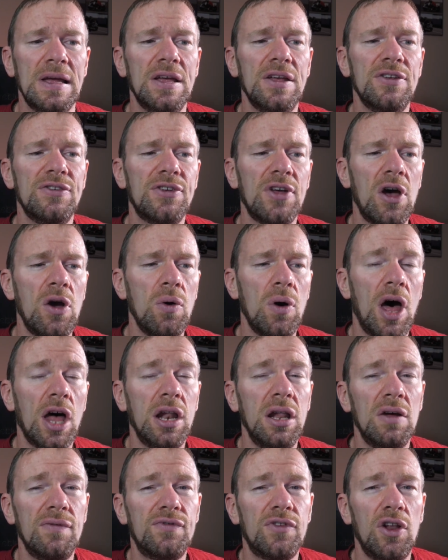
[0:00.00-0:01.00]
So I'd
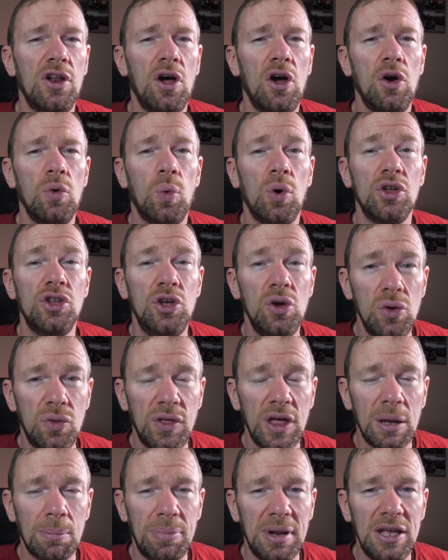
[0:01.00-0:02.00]
love to know what you
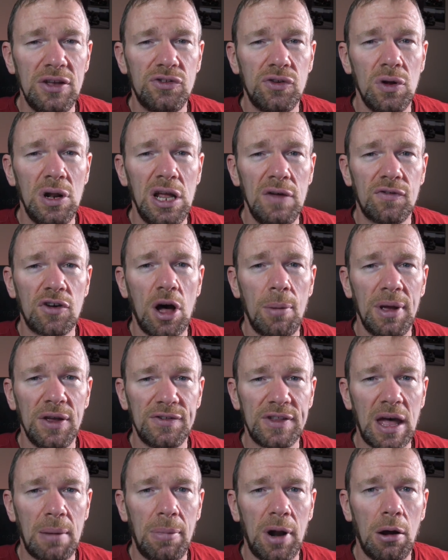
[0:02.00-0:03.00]
think. Please do leave comments
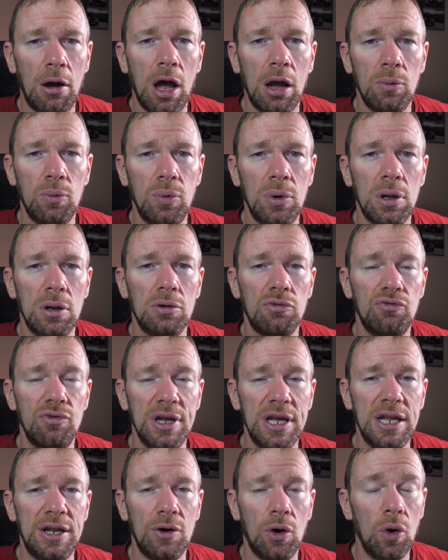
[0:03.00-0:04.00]
down below. I will
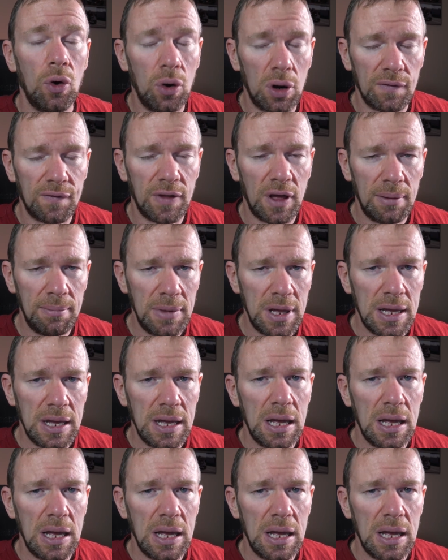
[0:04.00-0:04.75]
read all of them.